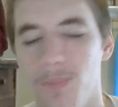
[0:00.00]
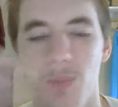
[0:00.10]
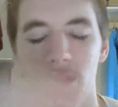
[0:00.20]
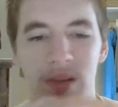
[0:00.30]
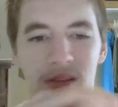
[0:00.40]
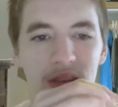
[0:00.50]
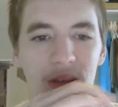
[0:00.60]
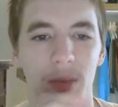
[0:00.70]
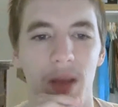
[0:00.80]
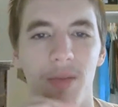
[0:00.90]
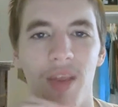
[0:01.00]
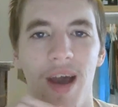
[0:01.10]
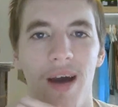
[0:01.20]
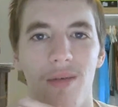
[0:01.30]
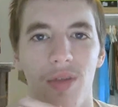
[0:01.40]
is to be able to
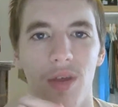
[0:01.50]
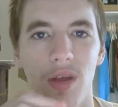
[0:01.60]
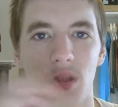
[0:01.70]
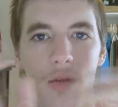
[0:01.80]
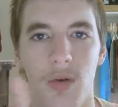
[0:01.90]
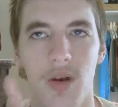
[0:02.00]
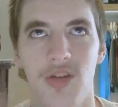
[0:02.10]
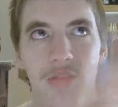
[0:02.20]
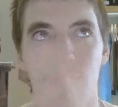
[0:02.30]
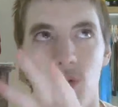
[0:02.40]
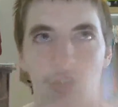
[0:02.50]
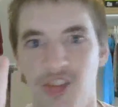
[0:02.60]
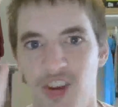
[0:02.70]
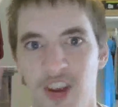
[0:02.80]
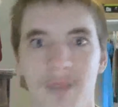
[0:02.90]
have the 3G,
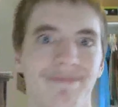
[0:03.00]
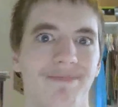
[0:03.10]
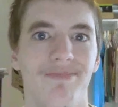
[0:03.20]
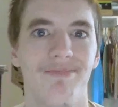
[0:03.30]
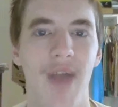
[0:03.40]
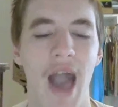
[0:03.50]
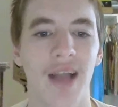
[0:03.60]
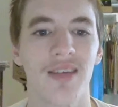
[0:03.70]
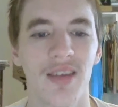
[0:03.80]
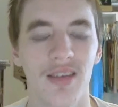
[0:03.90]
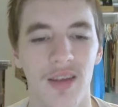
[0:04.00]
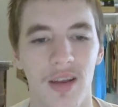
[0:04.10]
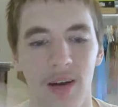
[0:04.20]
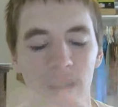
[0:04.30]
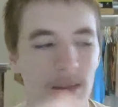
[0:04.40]
4G access to
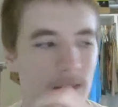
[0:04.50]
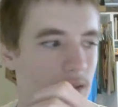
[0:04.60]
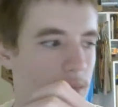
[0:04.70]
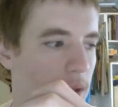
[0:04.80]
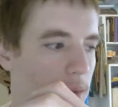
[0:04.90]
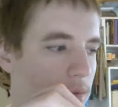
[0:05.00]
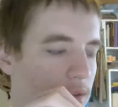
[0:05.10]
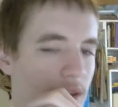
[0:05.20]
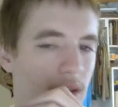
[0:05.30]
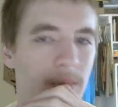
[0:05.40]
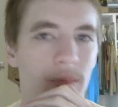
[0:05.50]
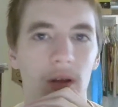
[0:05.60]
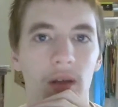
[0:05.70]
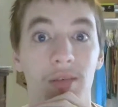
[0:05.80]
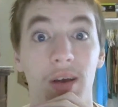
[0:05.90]
internet to be able to
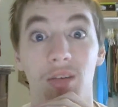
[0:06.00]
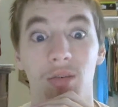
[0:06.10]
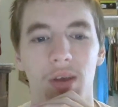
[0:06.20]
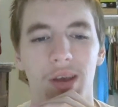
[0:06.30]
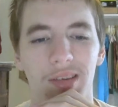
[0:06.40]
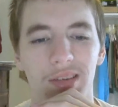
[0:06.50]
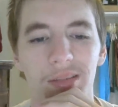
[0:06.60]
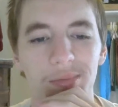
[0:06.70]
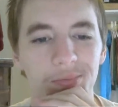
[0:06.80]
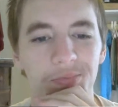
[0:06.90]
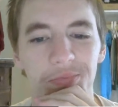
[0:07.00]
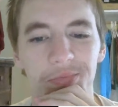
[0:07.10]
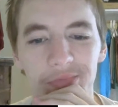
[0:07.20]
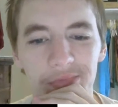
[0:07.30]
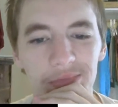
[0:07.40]
advise you guys
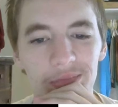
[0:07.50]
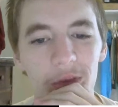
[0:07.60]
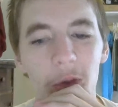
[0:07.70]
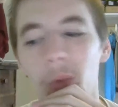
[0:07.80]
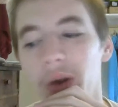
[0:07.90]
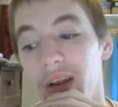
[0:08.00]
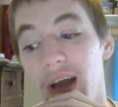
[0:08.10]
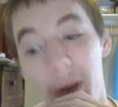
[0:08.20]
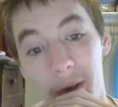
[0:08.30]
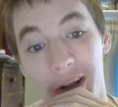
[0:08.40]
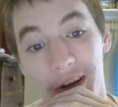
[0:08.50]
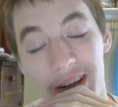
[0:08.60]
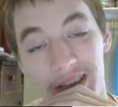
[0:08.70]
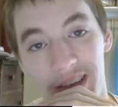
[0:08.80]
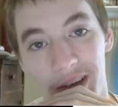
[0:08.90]
when our
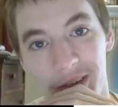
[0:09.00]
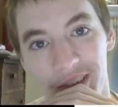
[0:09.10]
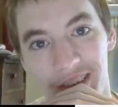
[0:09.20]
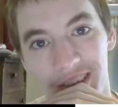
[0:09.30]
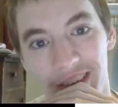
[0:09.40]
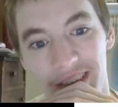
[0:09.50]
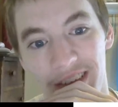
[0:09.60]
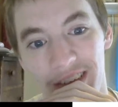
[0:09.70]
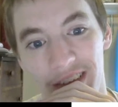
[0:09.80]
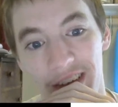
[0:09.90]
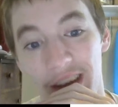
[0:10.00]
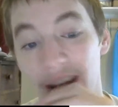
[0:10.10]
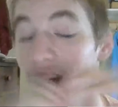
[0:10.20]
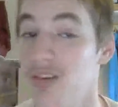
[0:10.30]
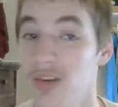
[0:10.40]
internet's out, and
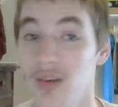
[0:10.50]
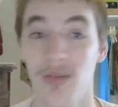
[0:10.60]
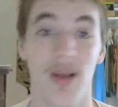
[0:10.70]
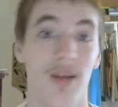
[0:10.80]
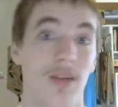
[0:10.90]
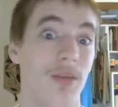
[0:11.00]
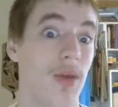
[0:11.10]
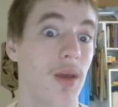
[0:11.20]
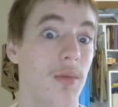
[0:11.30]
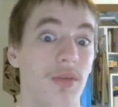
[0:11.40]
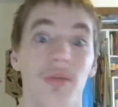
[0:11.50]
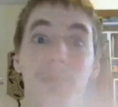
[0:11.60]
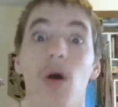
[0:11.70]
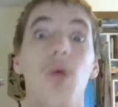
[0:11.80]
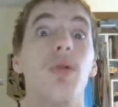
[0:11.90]
actually technically be able to
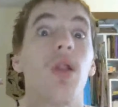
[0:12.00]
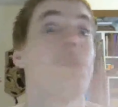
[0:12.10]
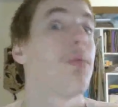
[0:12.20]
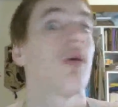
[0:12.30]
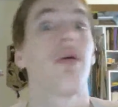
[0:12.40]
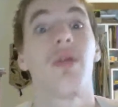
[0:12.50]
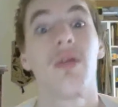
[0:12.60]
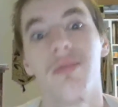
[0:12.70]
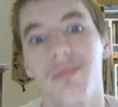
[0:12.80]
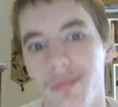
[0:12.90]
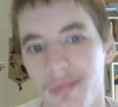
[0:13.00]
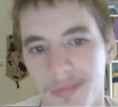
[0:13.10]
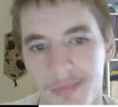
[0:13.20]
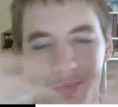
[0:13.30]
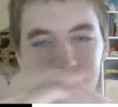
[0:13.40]
mobile upload
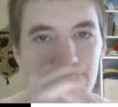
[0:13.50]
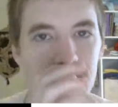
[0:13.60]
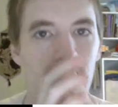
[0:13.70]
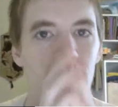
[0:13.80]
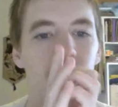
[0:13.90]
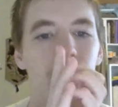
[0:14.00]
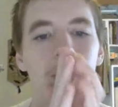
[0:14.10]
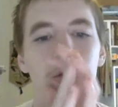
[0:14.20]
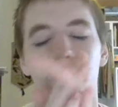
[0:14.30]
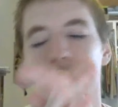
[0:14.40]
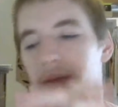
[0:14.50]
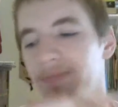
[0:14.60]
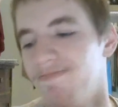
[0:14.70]
said video. But